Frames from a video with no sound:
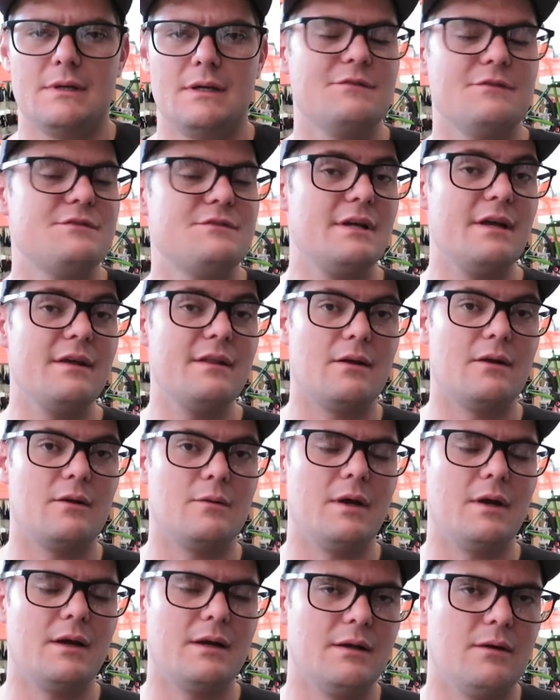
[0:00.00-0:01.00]
and I've shared that
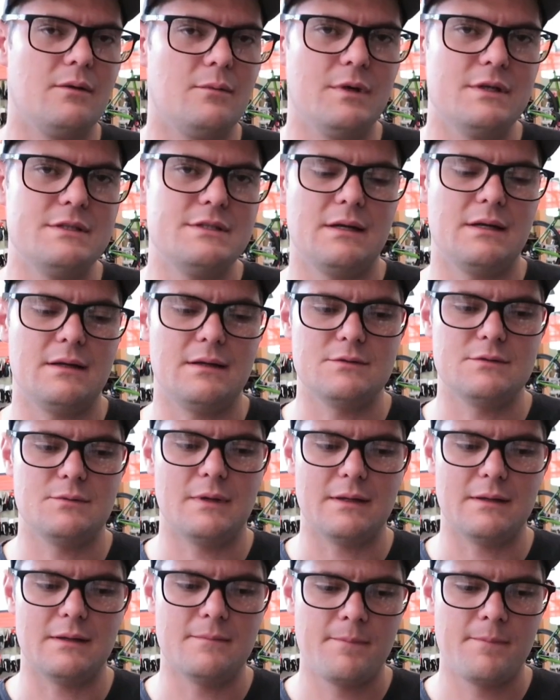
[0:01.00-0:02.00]
on my channel as
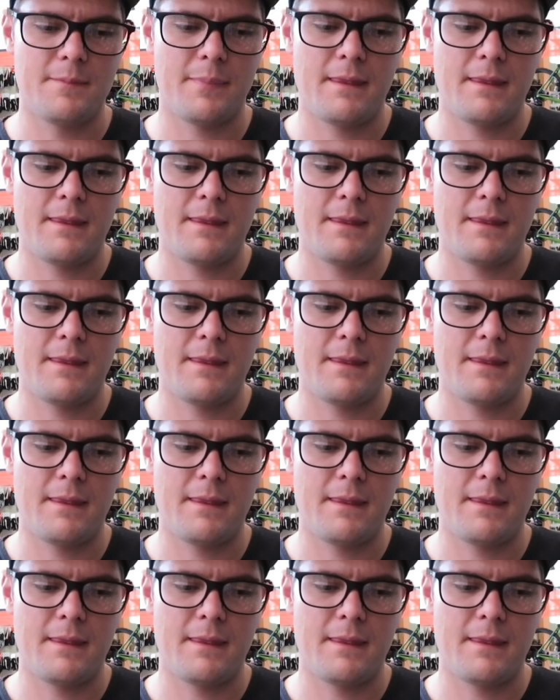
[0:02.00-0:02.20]
well.